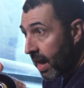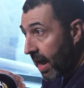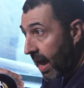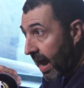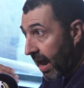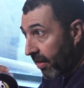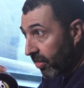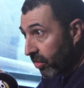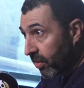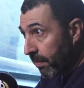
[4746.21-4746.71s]

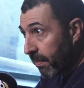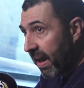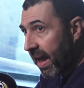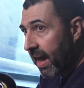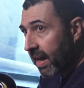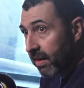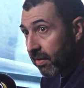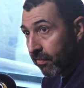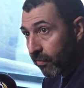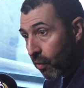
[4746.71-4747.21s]
and the
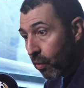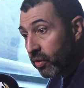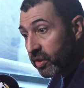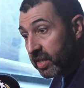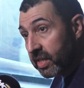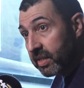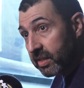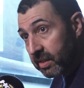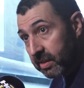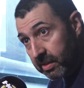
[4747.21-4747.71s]
band, and of course
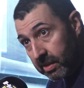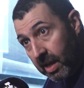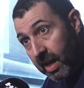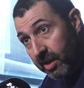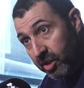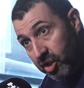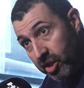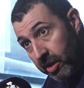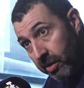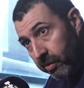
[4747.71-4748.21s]
he's
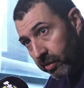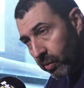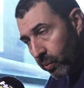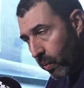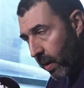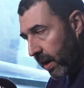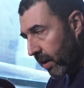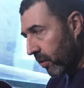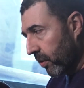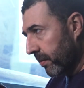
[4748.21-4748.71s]
engineering the
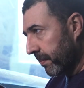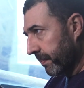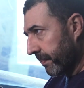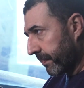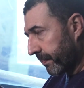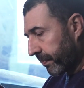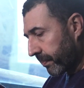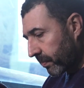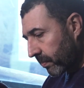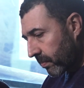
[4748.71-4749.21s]
record.
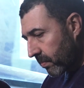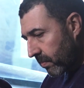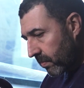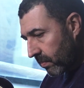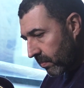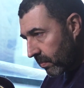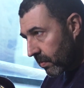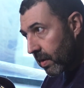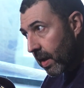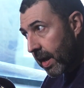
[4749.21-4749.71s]

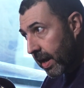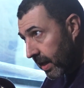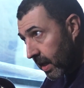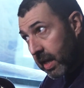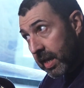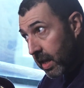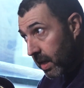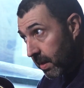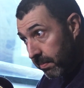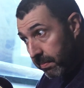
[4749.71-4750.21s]
And
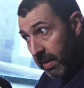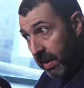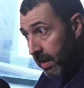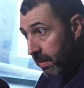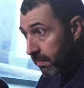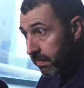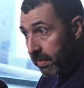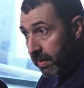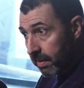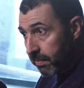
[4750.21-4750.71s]
he